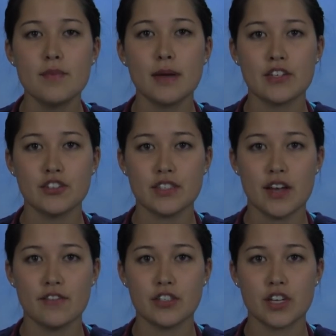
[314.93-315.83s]
Patient
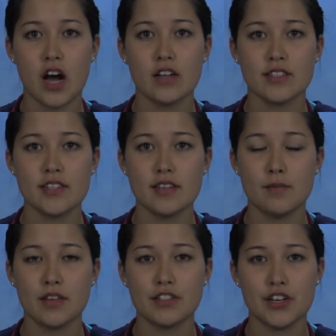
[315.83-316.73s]
suffers constant
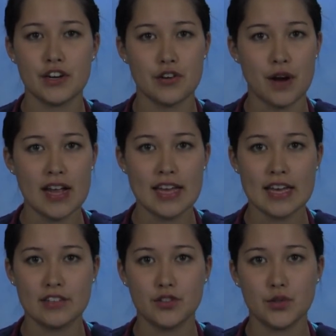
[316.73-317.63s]
numbness in her right
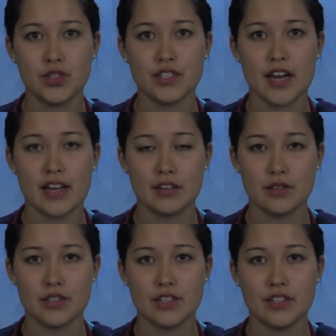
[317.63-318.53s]
hand due to
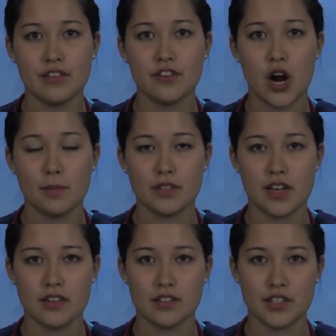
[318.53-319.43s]
diagnosis of carpal
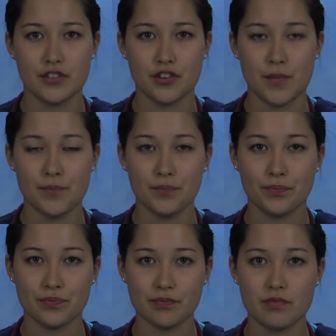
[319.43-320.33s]
tunnel syndrome.
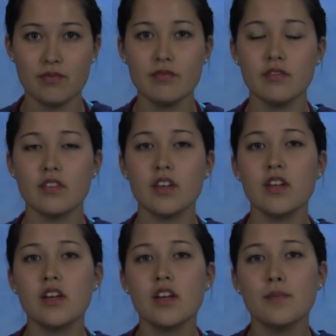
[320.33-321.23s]

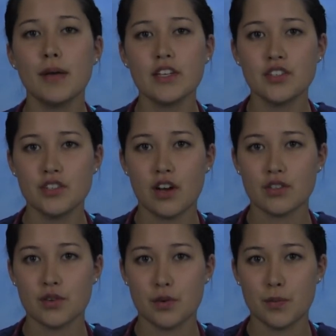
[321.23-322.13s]
Patient
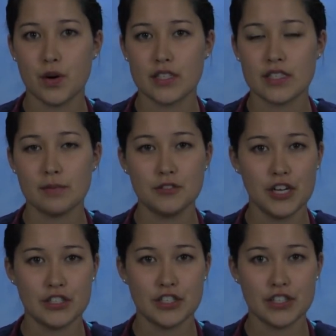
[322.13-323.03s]
also reports some
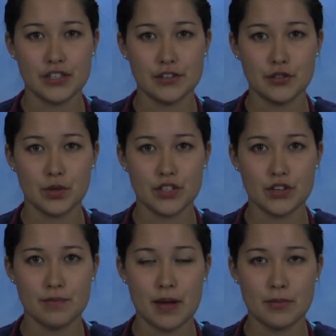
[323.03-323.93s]
changes in her
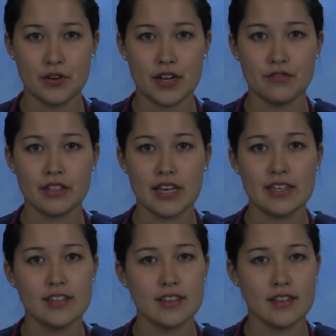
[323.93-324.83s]
short-term memory
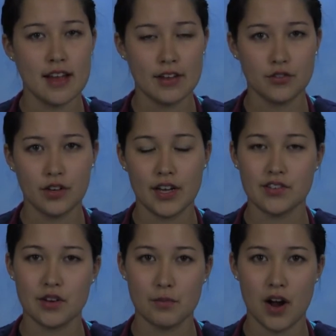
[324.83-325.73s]
related to the natural
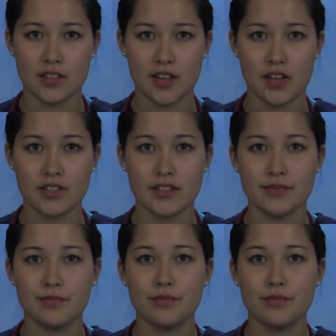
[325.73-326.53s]
aging process.